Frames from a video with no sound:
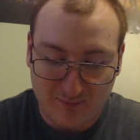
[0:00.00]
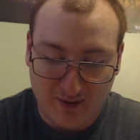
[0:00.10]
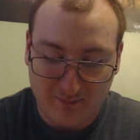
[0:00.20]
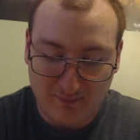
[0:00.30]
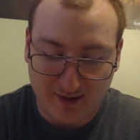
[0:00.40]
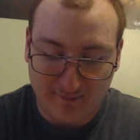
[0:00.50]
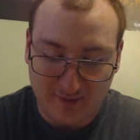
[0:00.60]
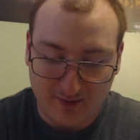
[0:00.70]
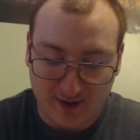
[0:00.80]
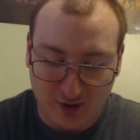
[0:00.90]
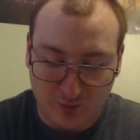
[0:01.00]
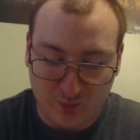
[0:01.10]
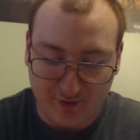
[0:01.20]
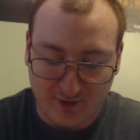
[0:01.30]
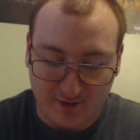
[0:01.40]
been beamed here
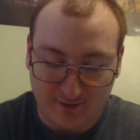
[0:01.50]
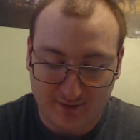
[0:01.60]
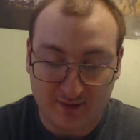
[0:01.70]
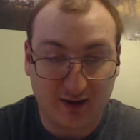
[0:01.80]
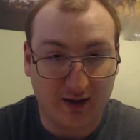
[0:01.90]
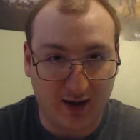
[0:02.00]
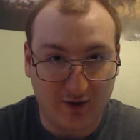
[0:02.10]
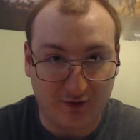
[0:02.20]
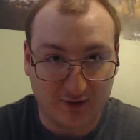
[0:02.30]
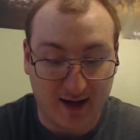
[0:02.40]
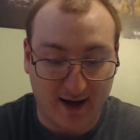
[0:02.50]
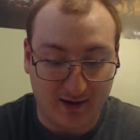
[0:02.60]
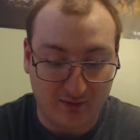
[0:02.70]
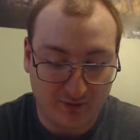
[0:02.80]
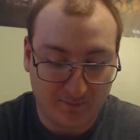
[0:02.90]
with us, if
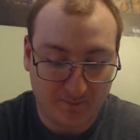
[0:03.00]
alive.